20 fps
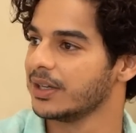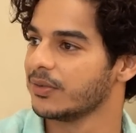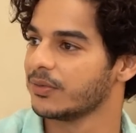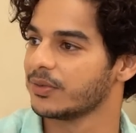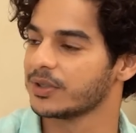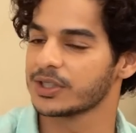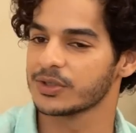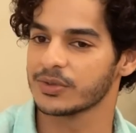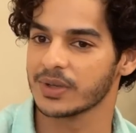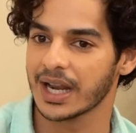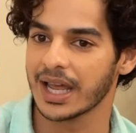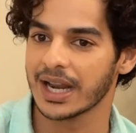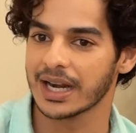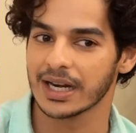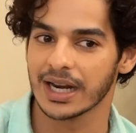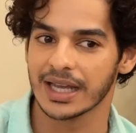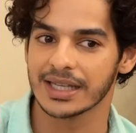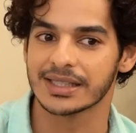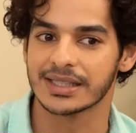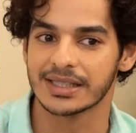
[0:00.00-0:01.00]
which is when I
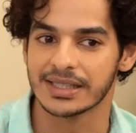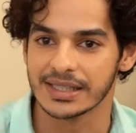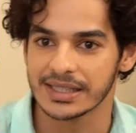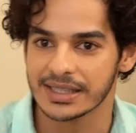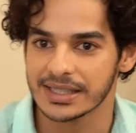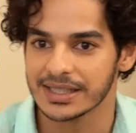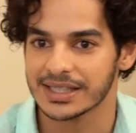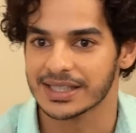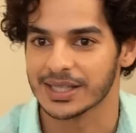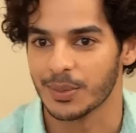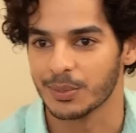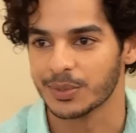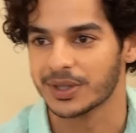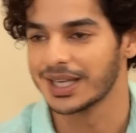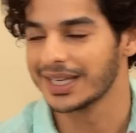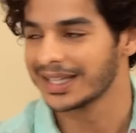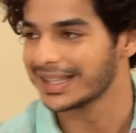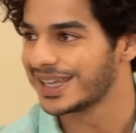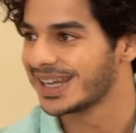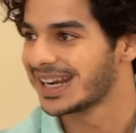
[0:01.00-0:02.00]
realized this is
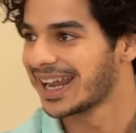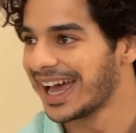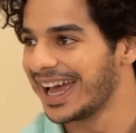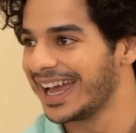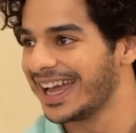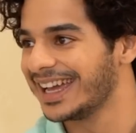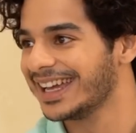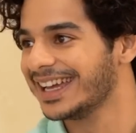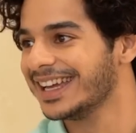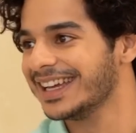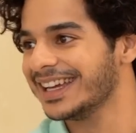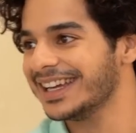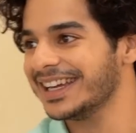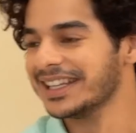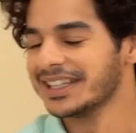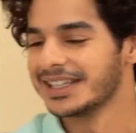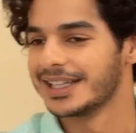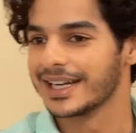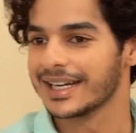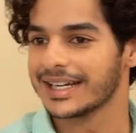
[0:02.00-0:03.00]
something that I,
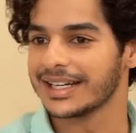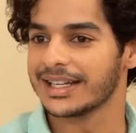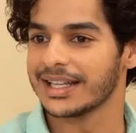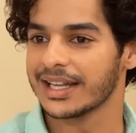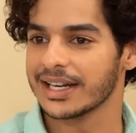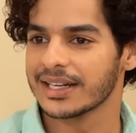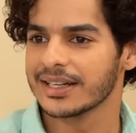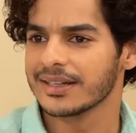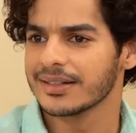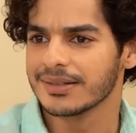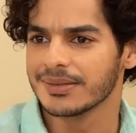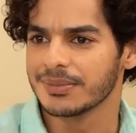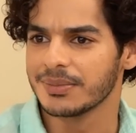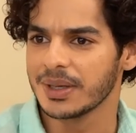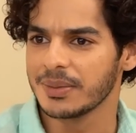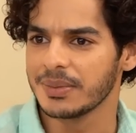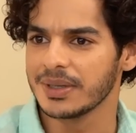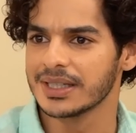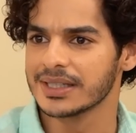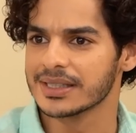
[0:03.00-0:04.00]
that that
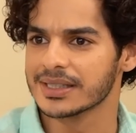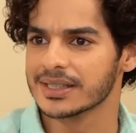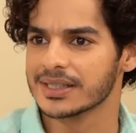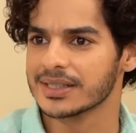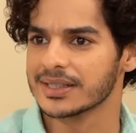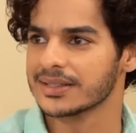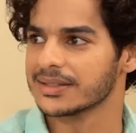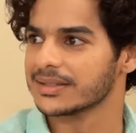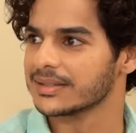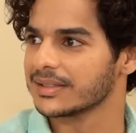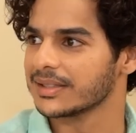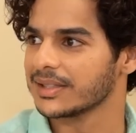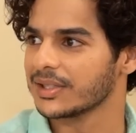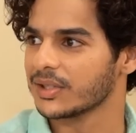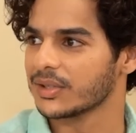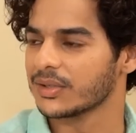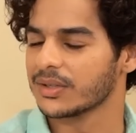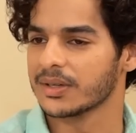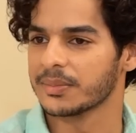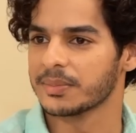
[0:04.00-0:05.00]
maybe is a, you
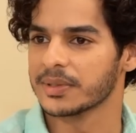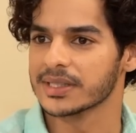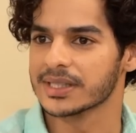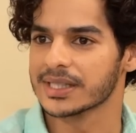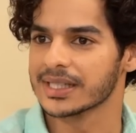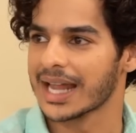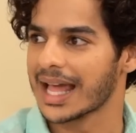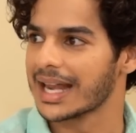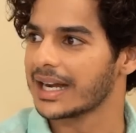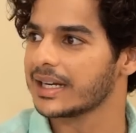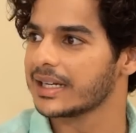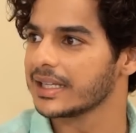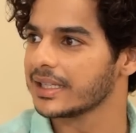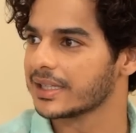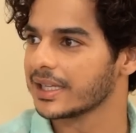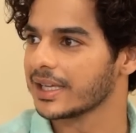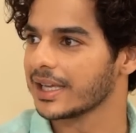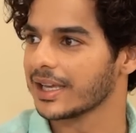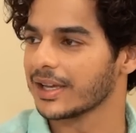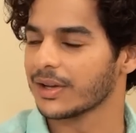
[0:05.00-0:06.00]
know, a personality
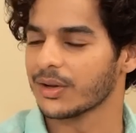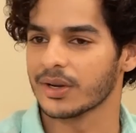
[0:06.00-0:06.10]
thing